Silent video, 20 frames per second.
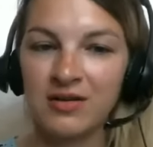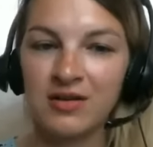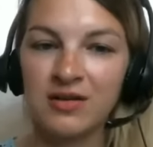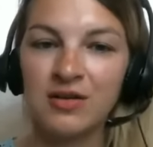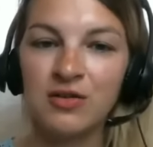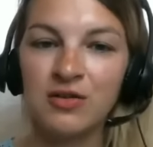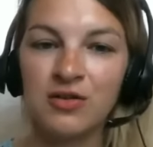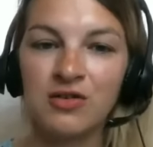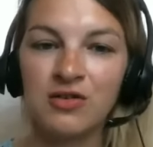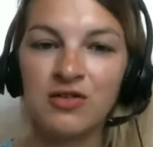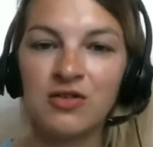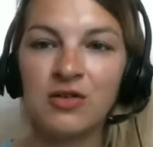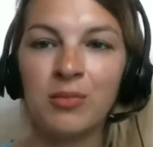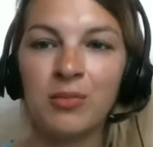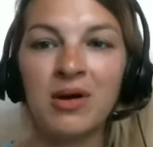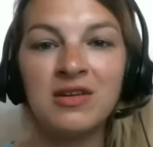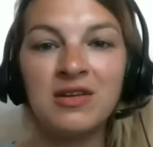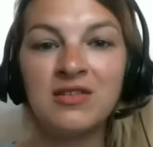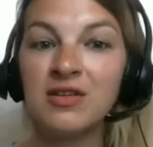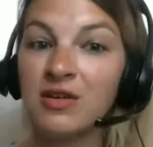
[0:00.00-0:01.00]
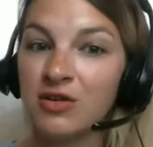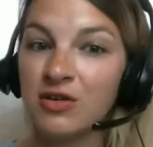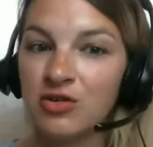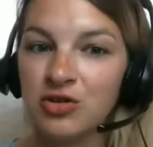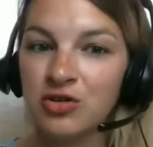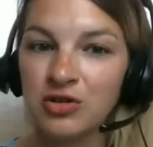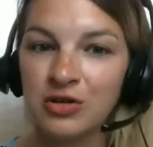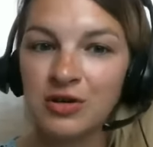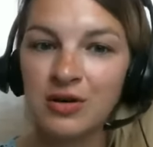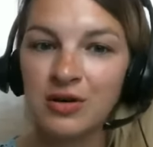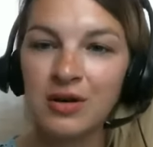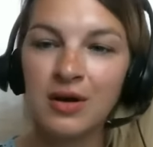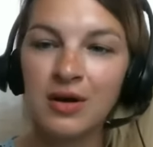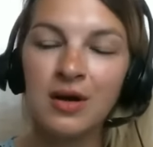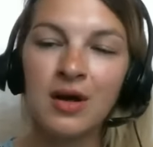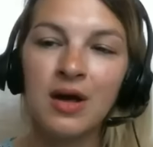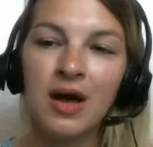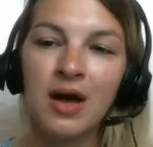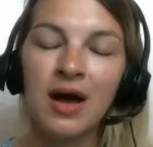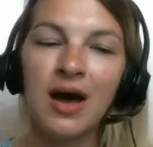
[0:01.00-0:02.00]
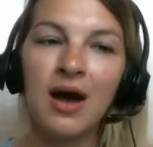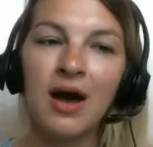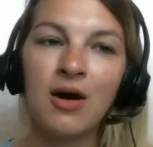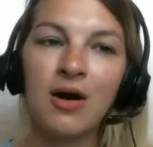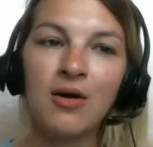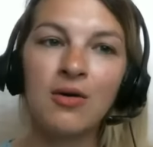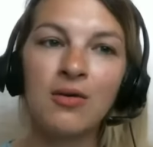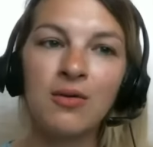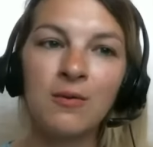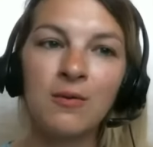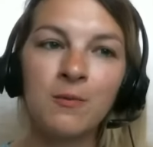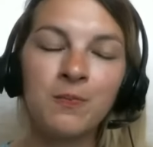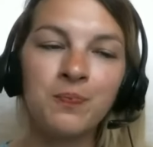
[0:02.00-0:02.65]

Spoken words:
and then there's the message and how